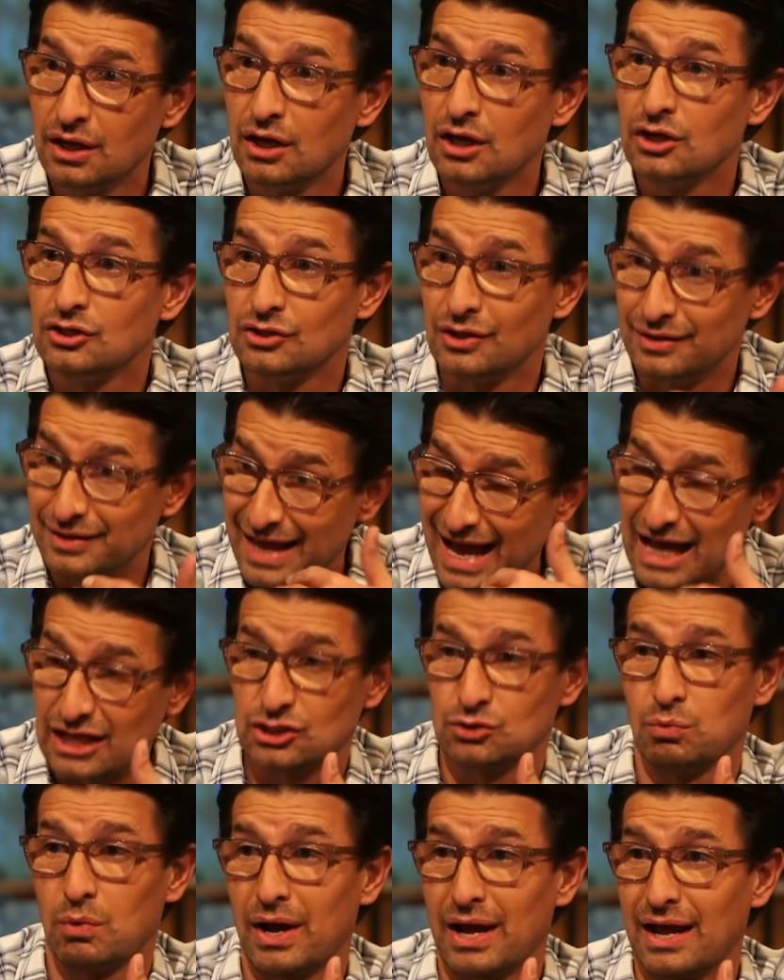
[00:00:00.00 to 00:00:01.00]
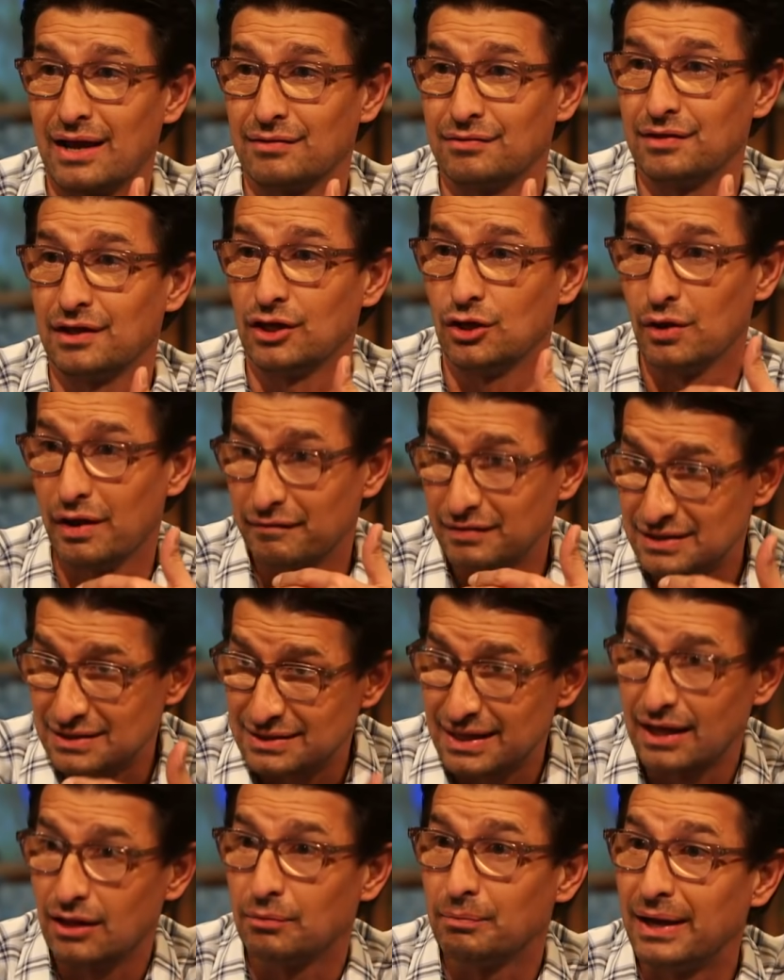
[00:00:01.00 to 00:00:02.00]
Yeah. So that's why I think you have a
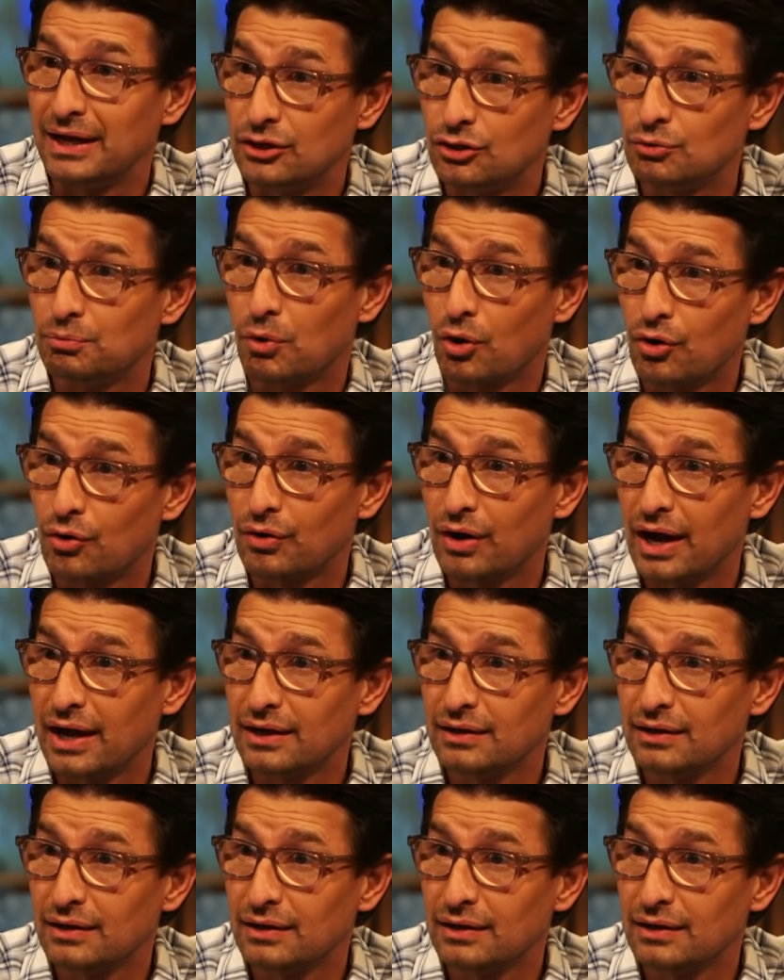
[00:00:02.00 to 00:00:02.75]
stalemate tomorrow night.